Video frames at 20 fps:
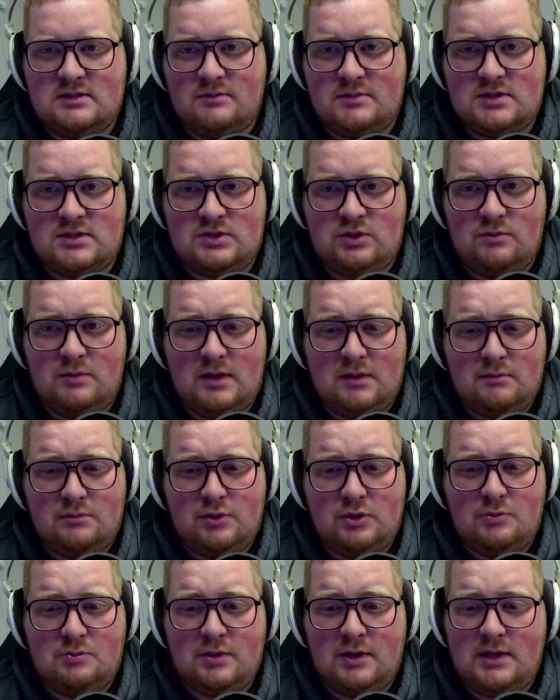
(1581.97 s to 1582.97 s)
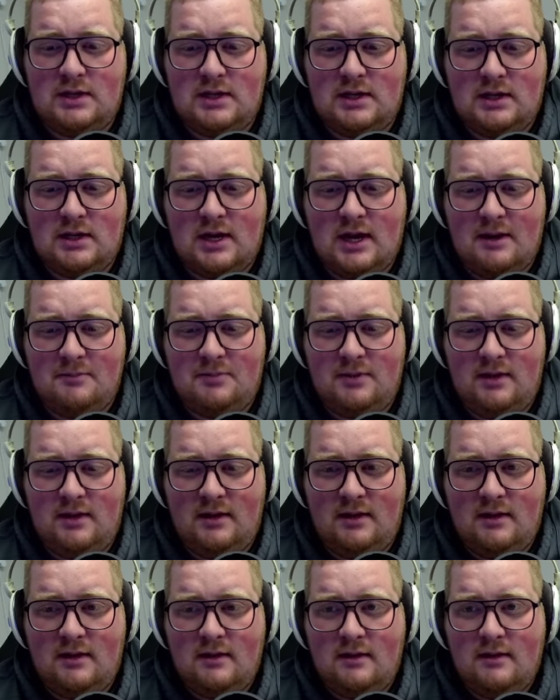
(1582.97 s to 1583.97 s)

I'm assuming Blueprint didn't copy.